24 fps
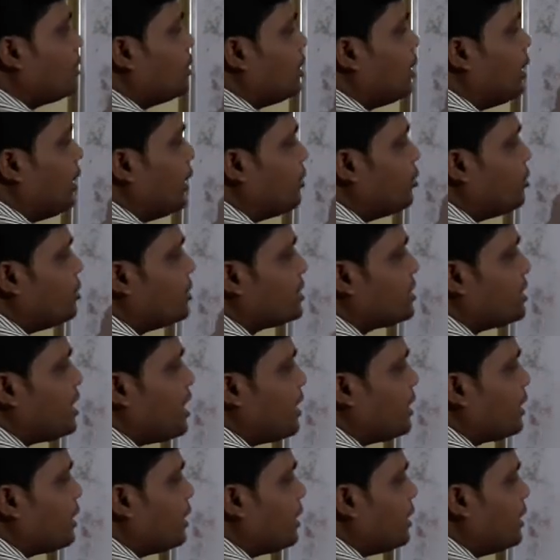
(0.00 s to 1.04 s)
It will
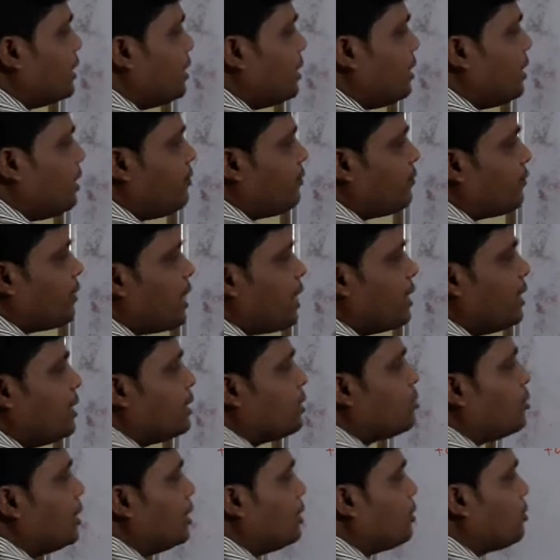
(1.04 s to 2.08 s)
check if I
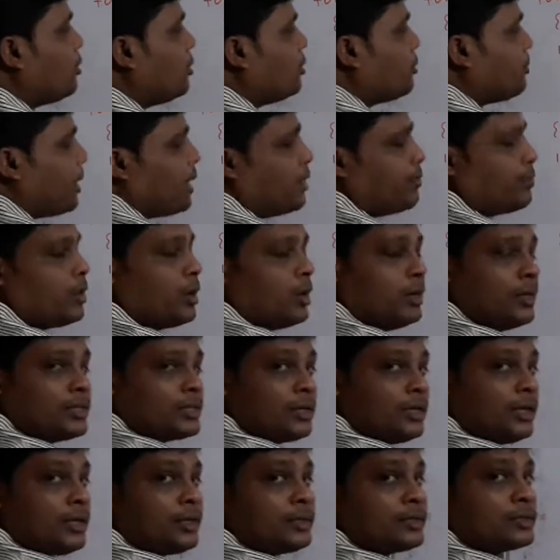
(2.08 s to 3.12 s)
equal to 5. Condition
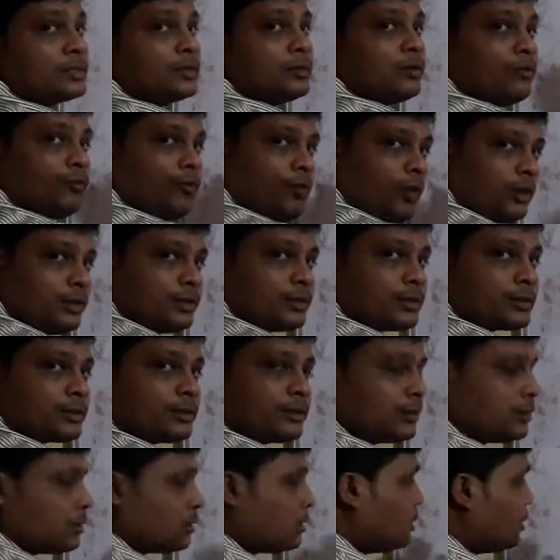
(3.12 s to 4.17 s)
is false.
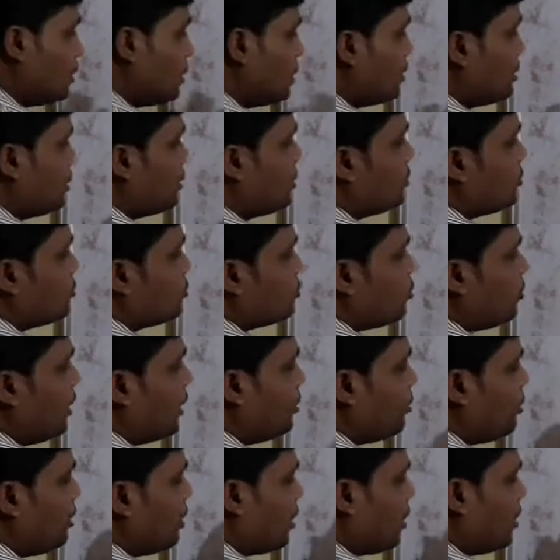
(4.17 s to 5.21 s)
So it
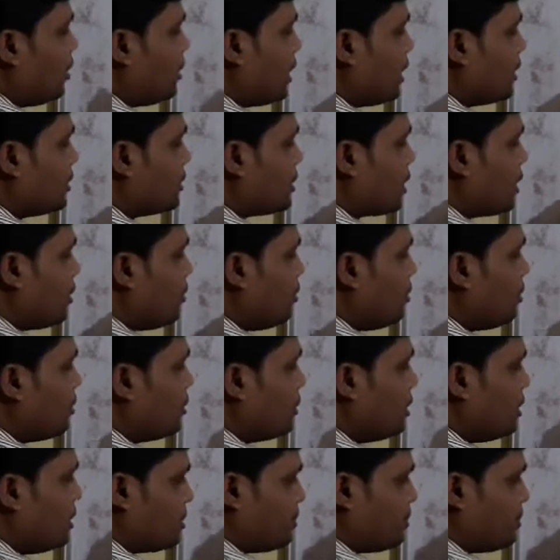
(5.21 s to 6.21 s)
will not execute this